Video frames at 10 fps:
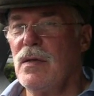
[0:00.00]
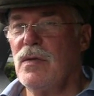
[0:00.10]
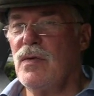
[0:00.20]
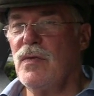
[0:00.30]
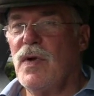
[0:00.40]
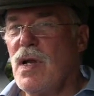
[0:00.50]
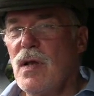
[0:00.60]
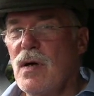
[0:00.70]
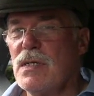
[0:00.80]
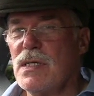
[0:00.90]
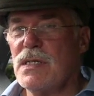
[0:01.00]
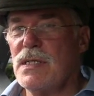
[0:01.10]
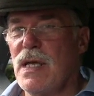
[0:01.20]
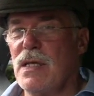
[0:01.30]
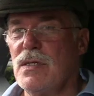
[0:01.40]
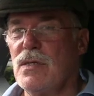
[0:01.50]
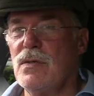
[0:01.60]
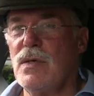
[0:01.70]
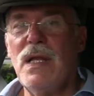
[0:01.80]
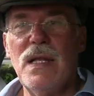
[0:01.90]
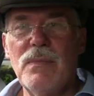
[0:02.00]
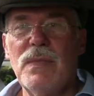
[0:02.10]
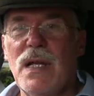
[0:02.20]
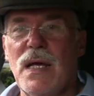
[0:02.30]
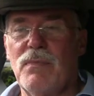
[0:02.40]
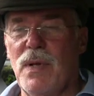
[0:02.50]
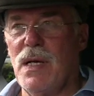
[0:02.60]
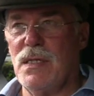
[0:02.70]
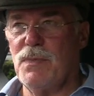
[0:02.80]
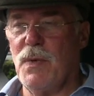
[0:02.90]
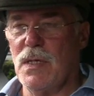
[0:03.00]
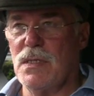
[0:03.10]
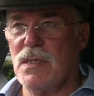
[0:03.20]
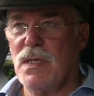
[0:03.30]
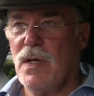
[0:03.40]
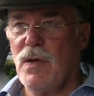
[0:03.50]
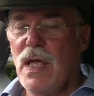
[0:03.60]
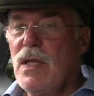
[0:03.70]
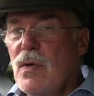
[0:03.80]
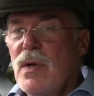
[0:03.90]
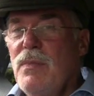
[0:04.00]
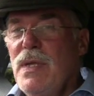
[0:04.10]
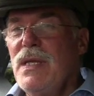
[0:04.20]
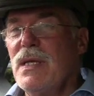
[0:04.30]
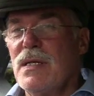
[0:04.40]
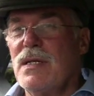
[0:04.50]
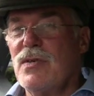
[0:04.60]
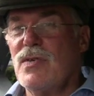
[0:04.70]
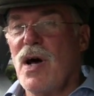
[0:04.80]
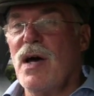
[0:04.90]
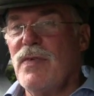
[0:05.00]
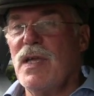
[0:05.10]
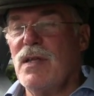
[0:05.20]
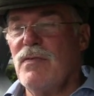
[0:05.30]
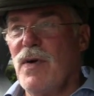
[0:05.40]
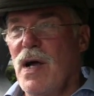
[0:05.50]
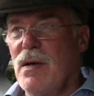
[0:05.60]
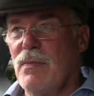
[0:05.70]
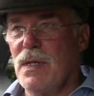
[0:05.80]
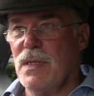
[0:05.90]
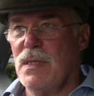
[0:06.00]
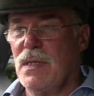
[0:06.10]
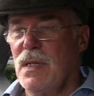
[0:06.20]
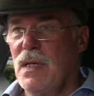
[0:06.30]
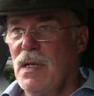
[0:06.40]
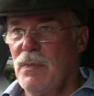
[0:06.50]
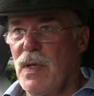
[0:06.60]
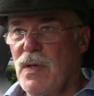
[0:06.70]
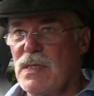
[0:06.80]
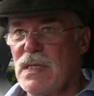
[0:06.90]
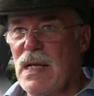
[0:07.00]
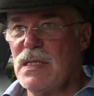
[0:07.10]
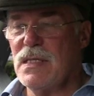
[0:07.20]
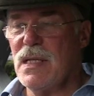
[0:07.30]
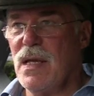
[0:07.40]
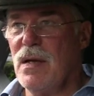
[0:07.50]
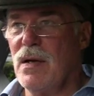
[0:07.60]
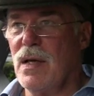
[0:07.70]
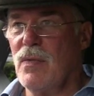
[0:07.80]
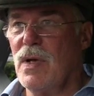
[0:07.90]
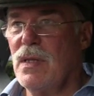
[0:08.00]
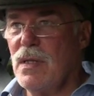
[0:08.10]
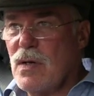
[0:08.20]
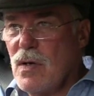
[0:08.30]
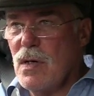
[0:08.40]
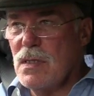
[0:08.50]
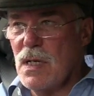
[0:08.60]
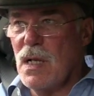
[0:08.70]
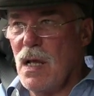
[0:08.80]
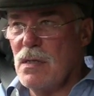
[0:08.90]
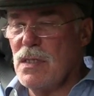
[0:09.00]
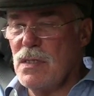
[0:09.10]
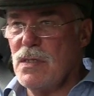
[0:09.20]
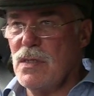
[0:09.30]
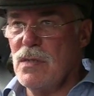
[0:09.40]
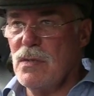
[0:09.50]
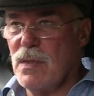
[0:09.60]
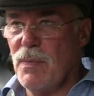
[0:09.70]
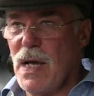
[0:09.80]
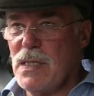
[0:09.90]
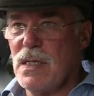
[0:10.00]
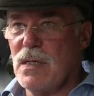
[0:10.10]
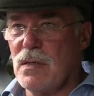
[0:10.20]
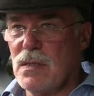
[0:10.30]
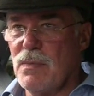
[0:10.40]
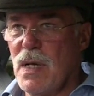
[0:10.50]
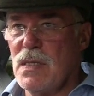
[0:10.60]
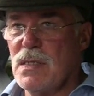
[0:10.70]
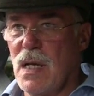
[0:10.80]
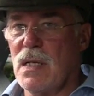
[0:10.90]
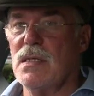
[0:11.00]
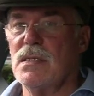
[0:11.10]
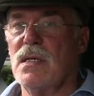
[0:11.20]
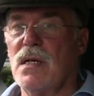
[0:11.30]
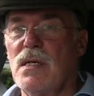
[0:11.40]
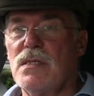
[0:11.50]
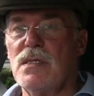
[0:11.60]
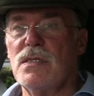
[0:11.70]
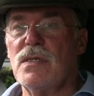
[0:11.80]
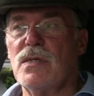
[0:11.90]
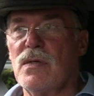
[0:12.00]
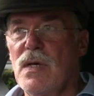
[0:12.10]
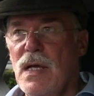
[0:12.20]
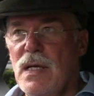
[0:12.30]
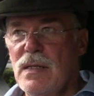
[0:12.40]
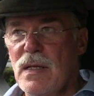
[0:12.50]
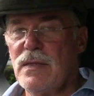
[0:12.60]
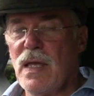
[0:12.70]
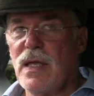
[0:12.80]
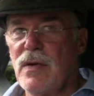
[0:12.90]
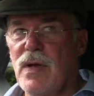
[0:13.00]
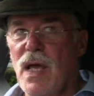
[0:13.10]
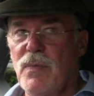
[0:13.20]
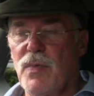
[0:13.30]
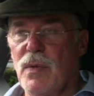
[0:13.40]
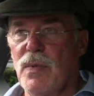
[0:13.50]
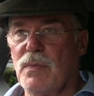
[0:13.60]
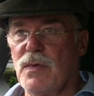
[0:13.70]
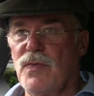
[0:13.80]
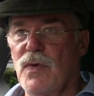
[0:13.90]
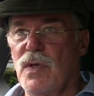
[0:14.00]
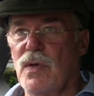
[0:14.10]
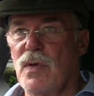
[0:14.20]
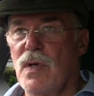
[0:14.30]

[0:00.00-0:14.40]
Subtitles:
to a very large extent, you eliminate blind spots in your immediate driving environment, because that's the area when the cars are closest to you and the bicycles and motorcyclists are closest to you that they create problems for you.